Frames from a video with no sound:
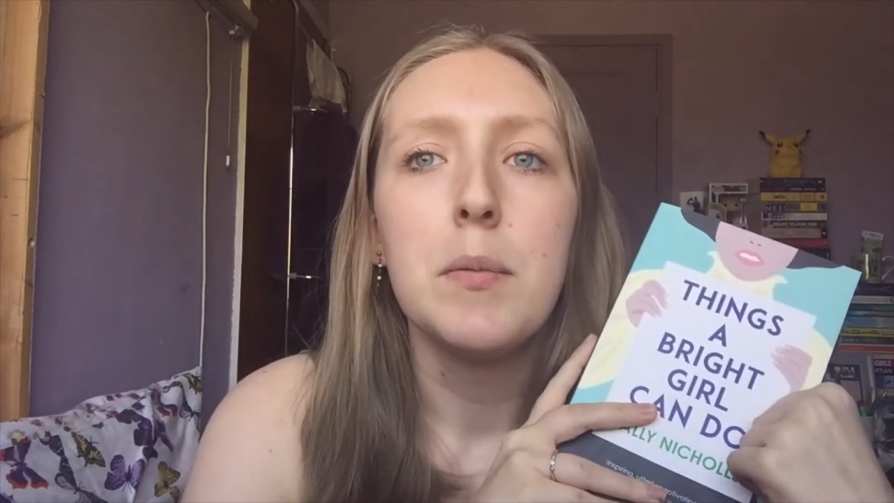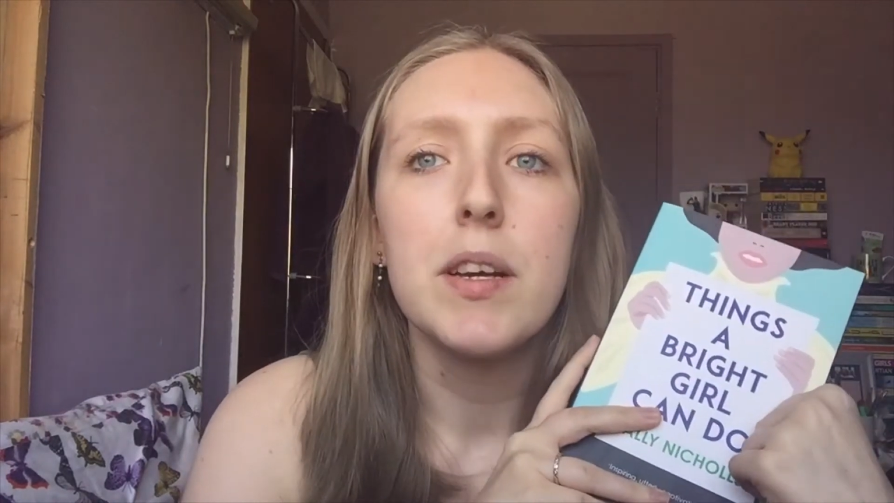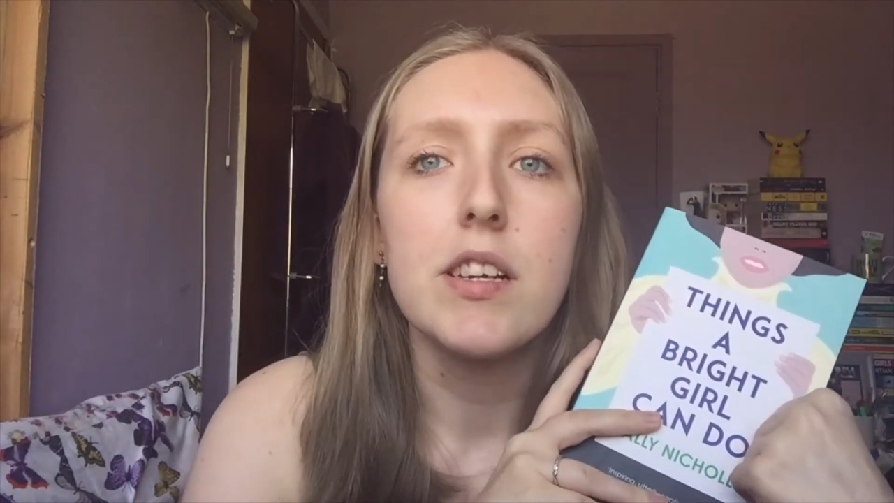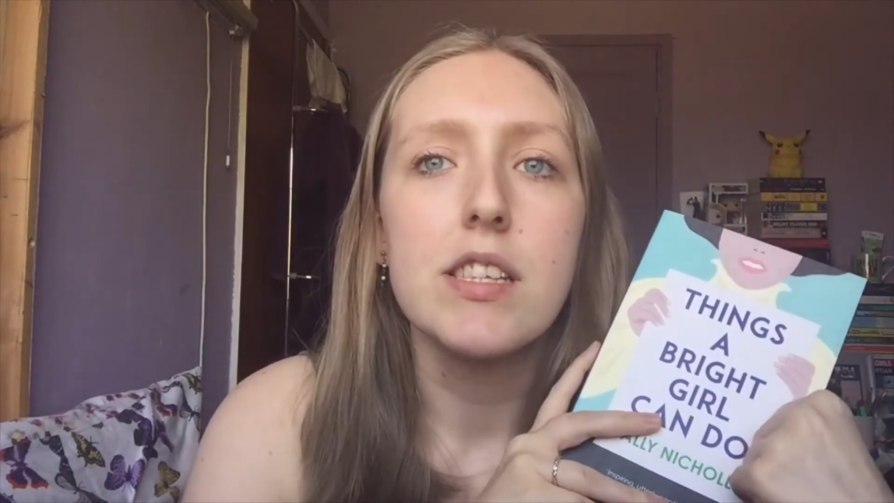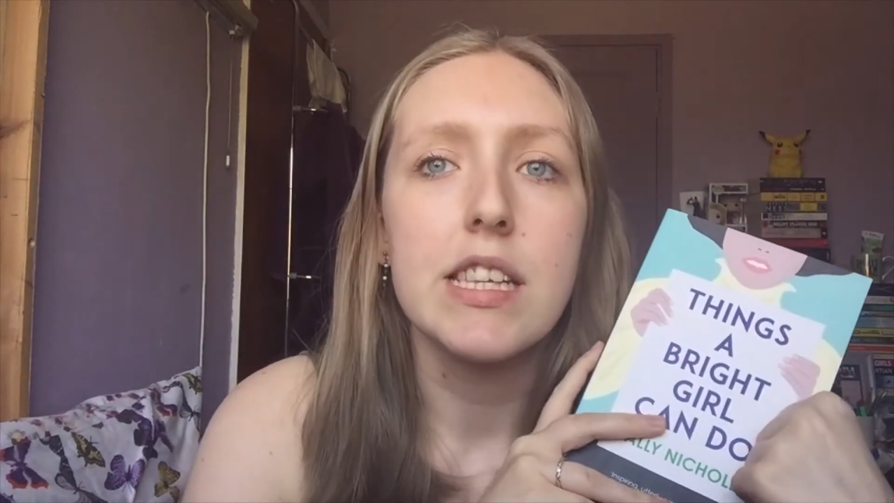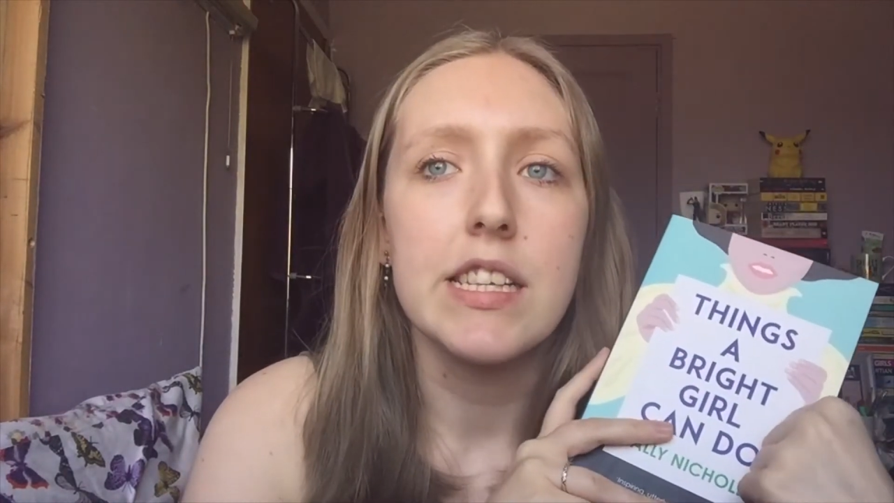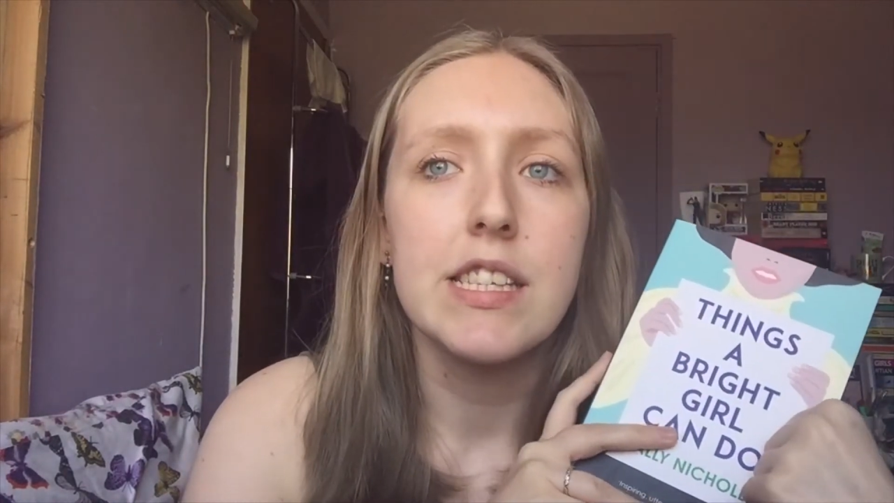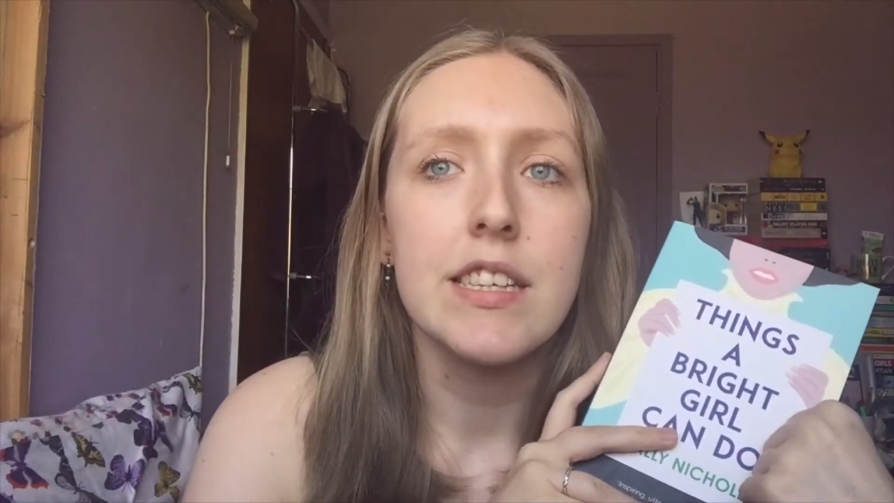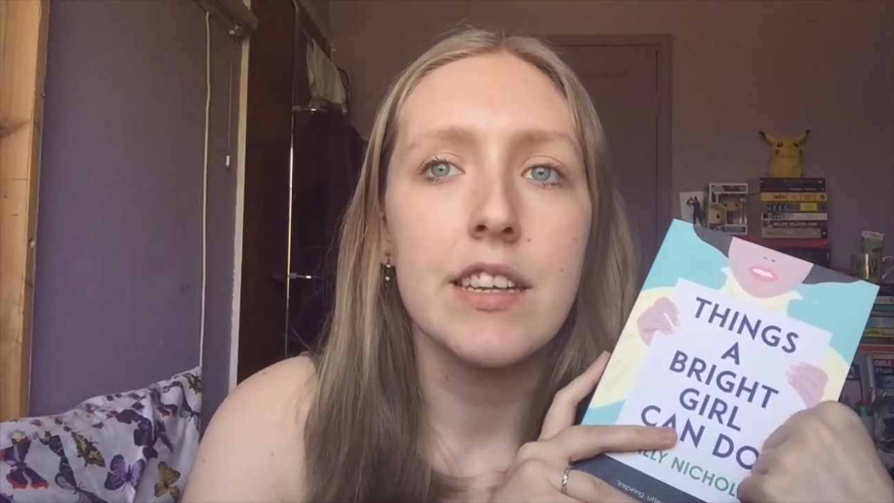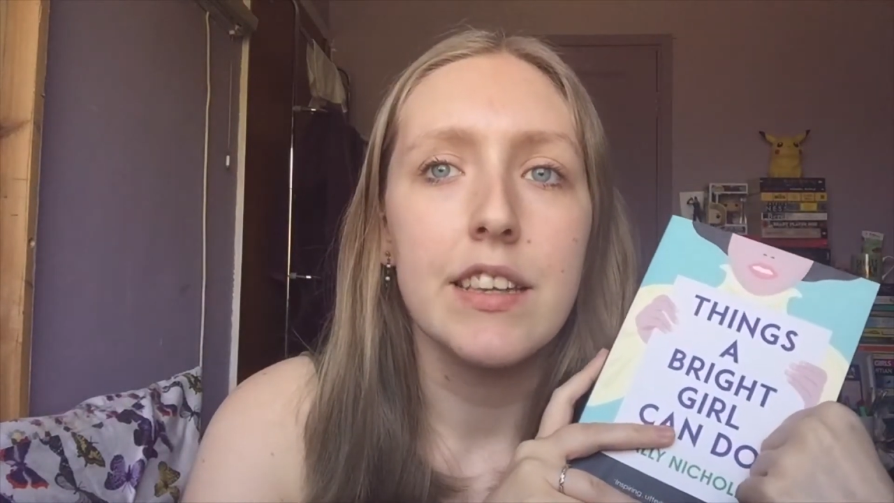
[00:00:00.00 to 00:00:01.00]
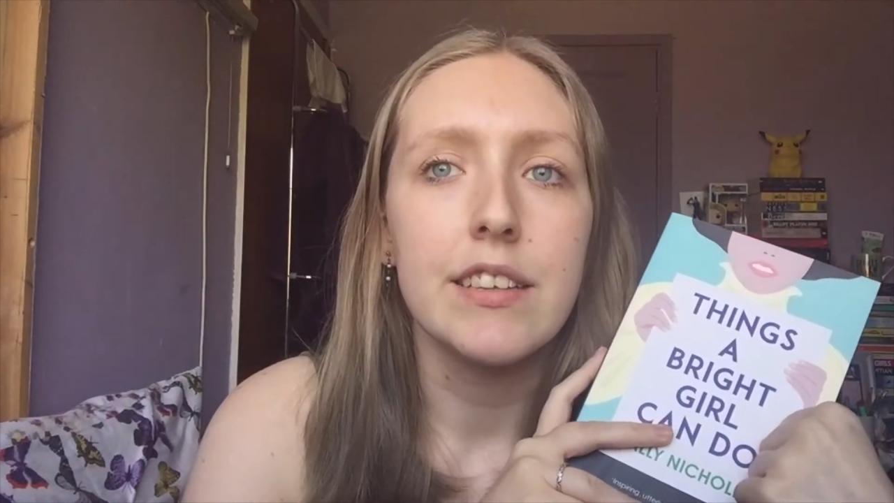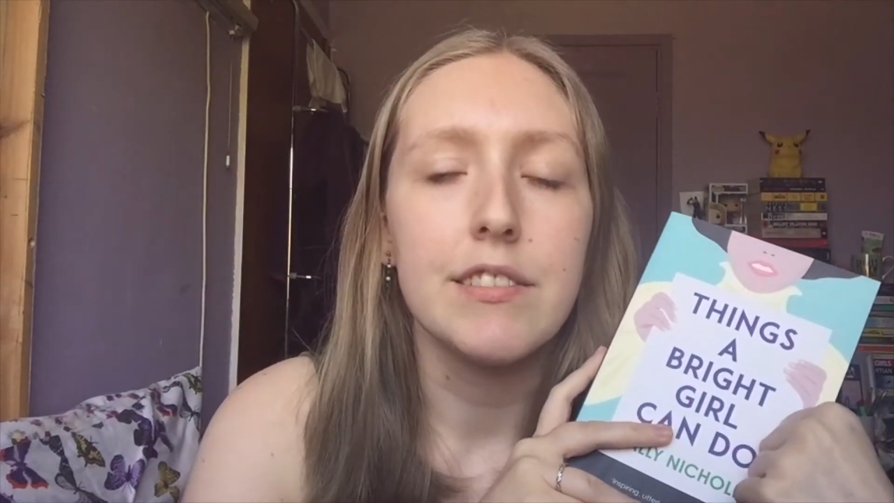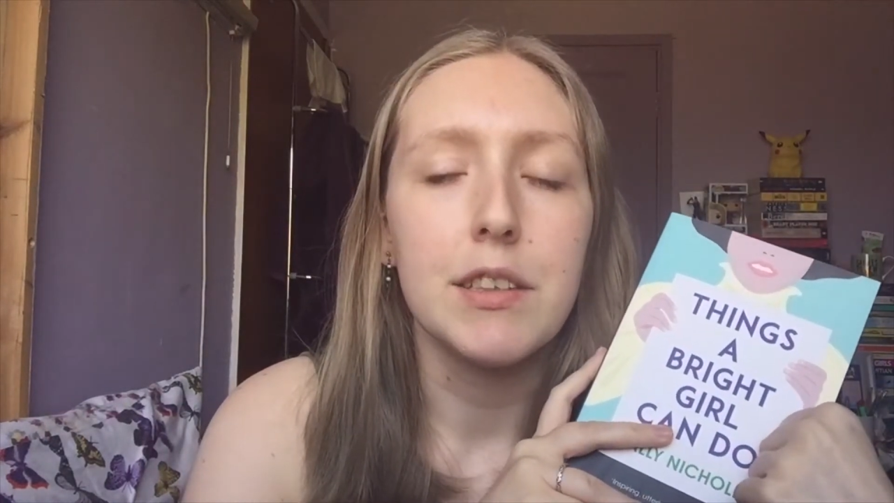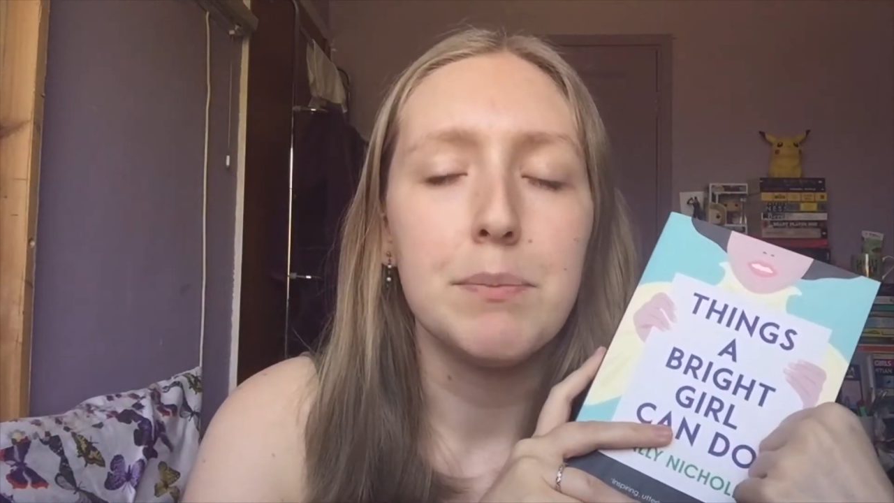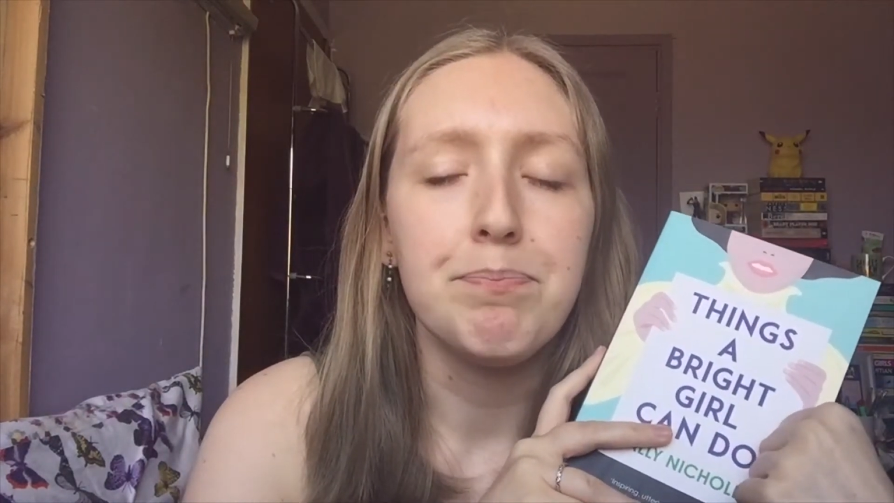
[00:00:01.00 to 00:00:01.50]
because that's
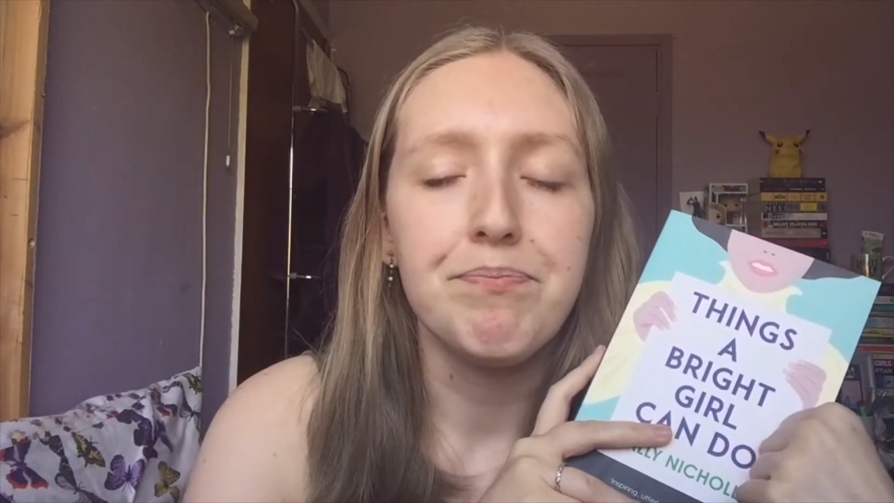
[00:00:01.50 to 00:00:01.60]
another